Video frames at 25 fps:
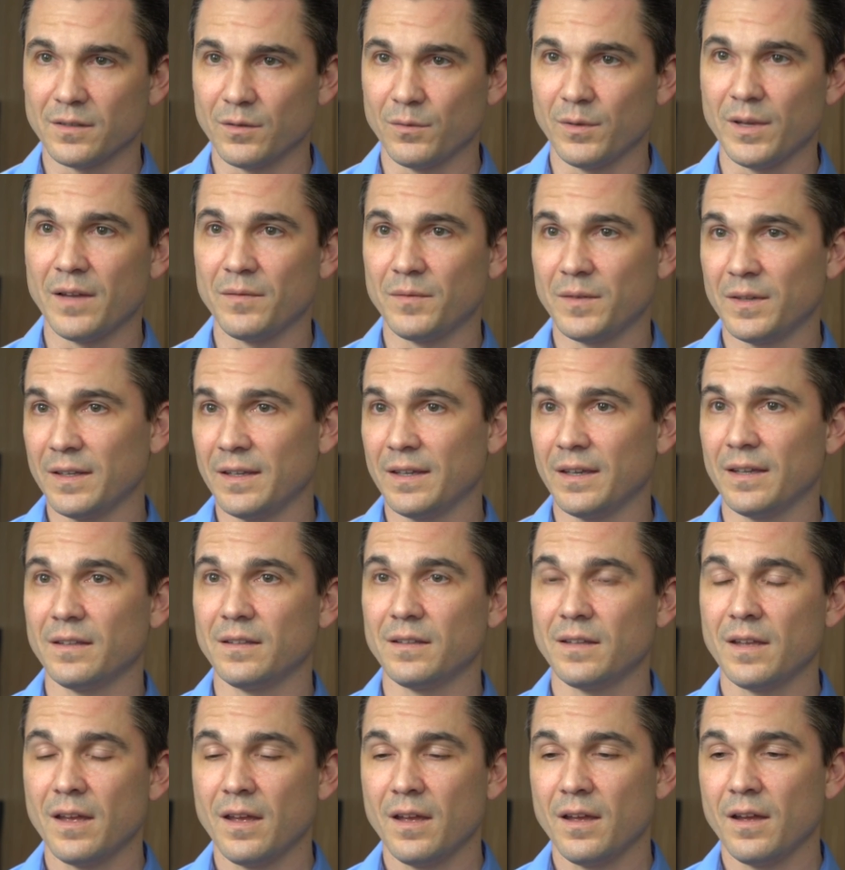So we have to
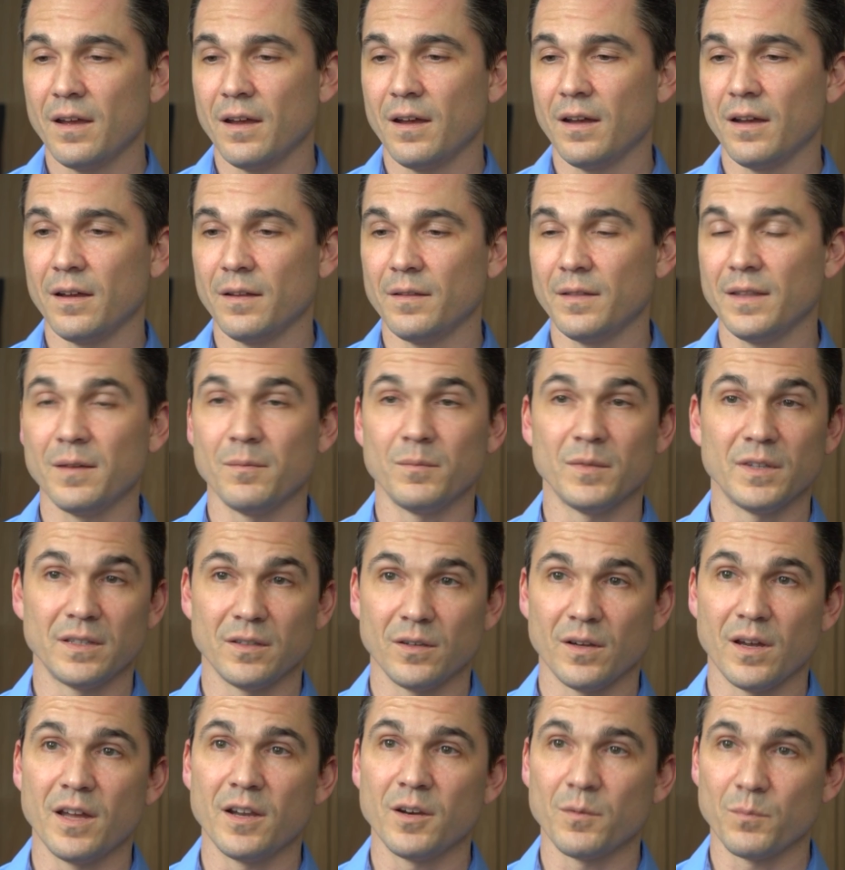get them
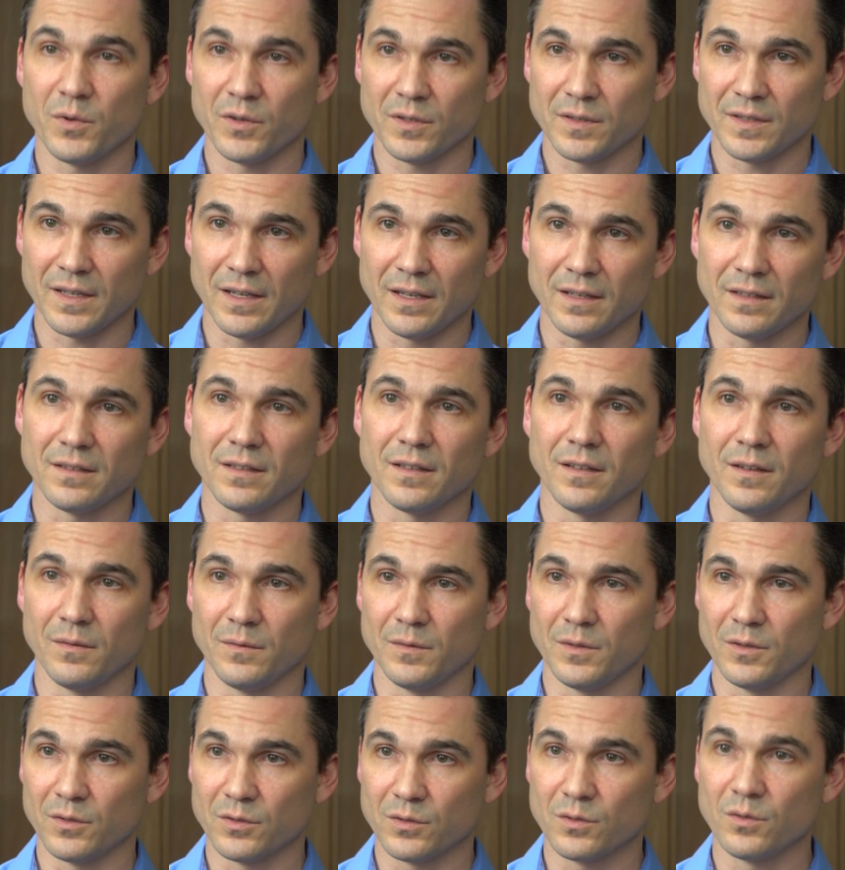into 100%
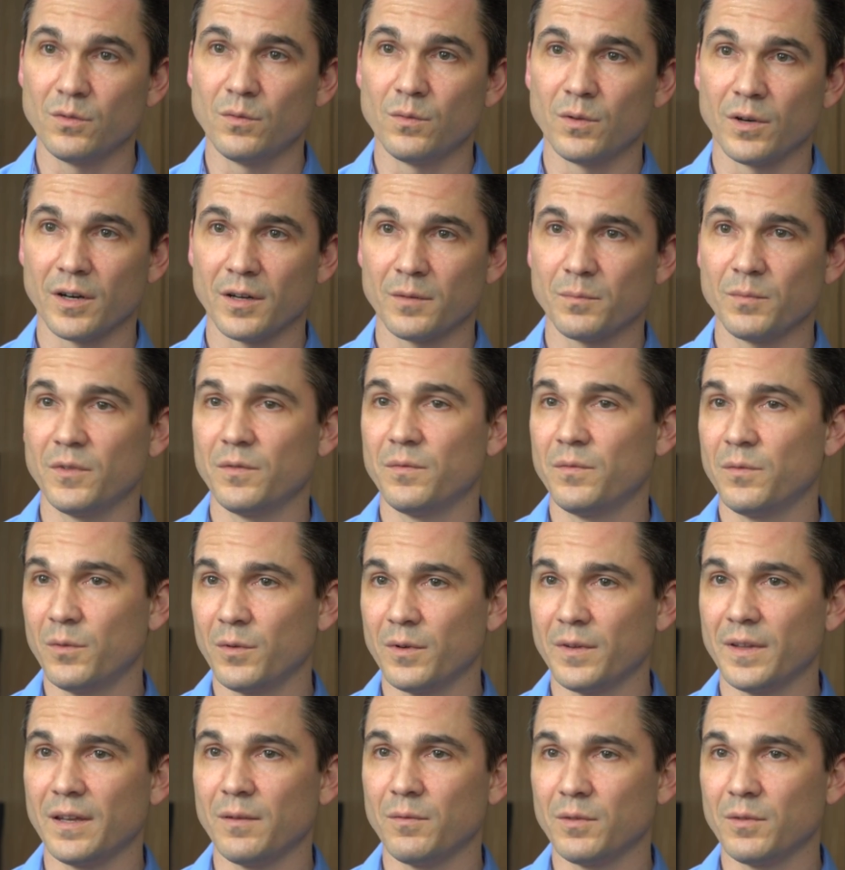of their schoolwork before